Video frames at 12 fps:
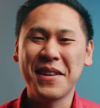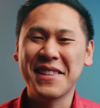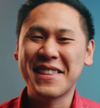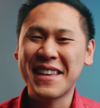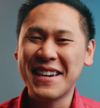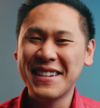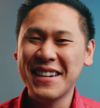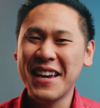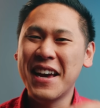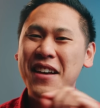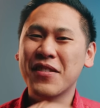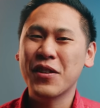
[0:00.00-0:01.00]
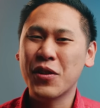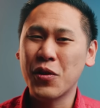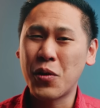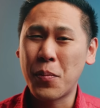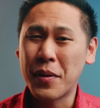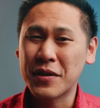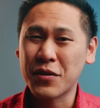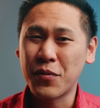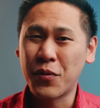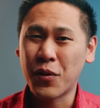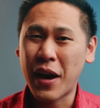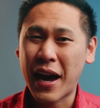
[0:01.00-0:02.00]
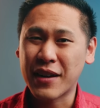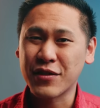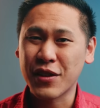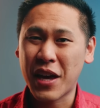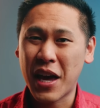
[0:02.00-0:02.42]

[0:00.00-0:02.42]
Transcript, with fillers: But then the Google Pixel 4 actually